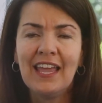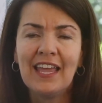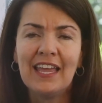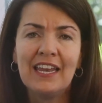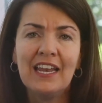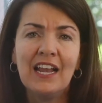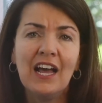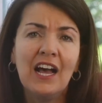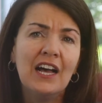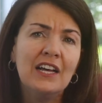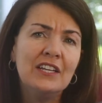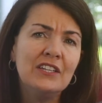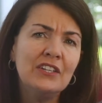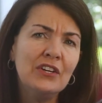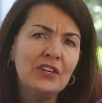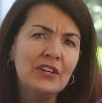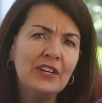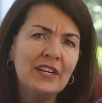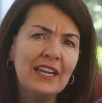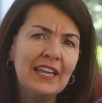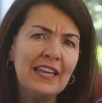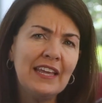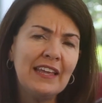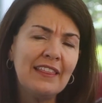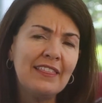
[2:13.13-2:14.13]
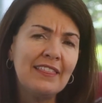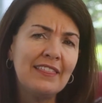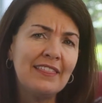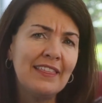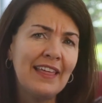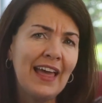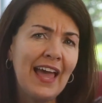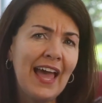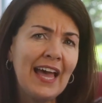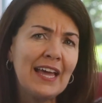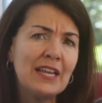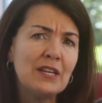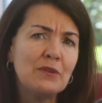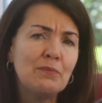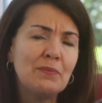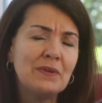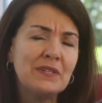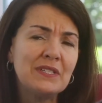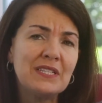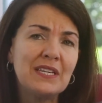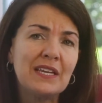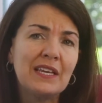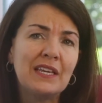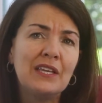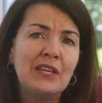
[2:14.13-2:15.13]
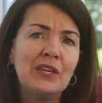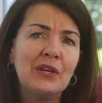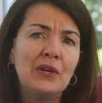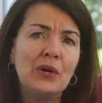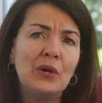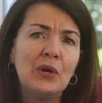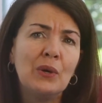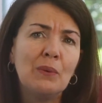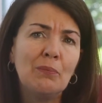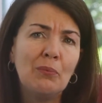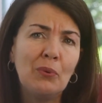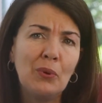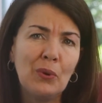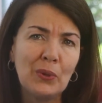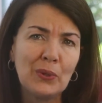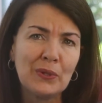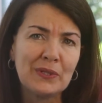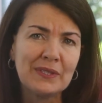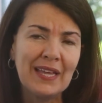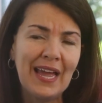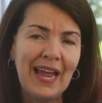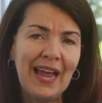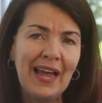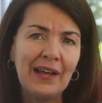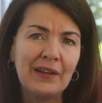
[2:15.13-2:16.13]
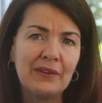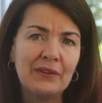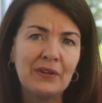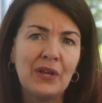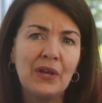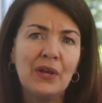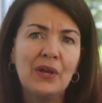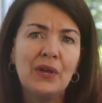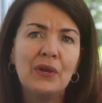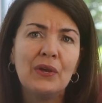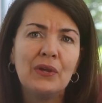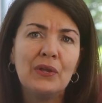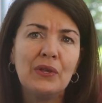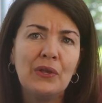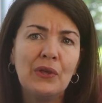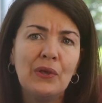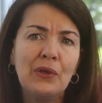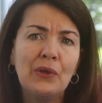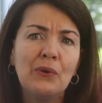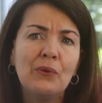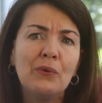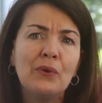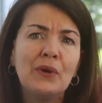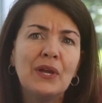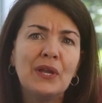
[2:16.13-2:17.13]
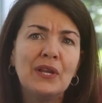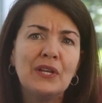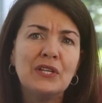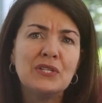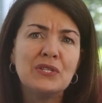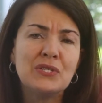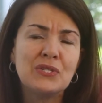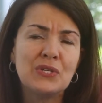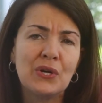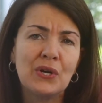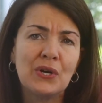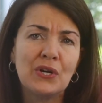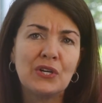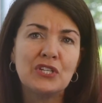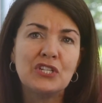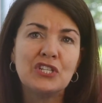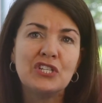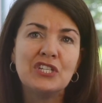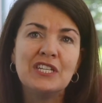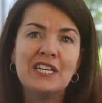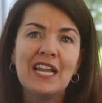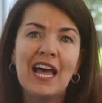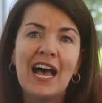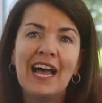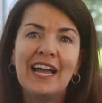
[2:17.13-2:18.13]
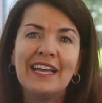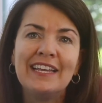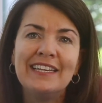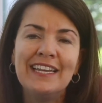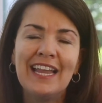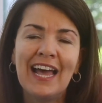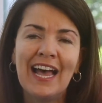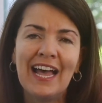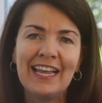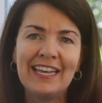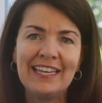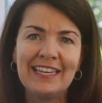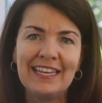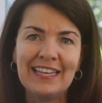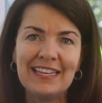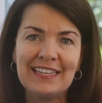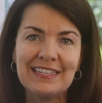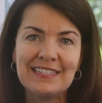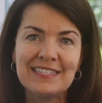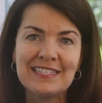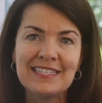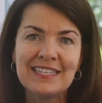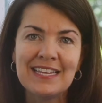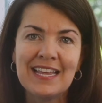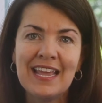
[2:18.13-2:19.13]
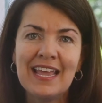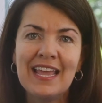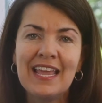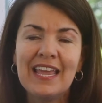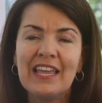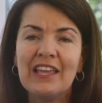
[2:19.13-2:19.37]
And underneath that particular pull down, you can search 990s.